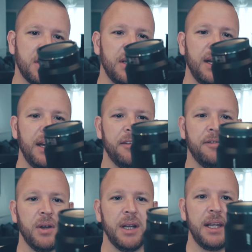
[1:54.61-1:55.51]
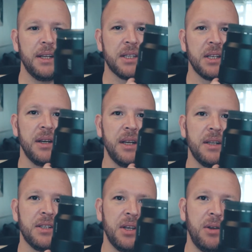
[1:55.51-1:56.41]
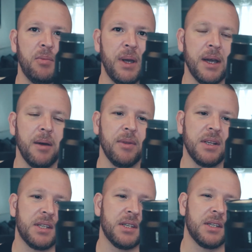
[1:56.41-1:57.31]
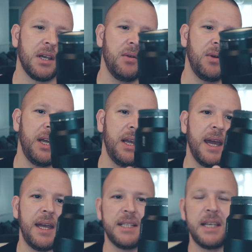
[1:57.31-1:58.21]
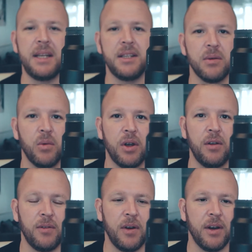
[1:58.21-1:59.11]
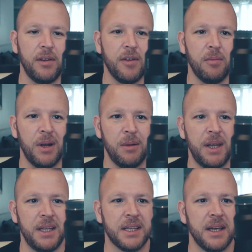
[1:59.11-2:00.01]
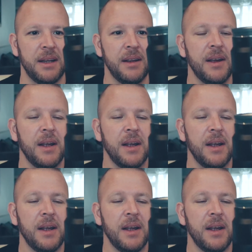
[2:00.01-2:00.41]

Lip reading: finally decided to pick up the Sony 18 to 105mm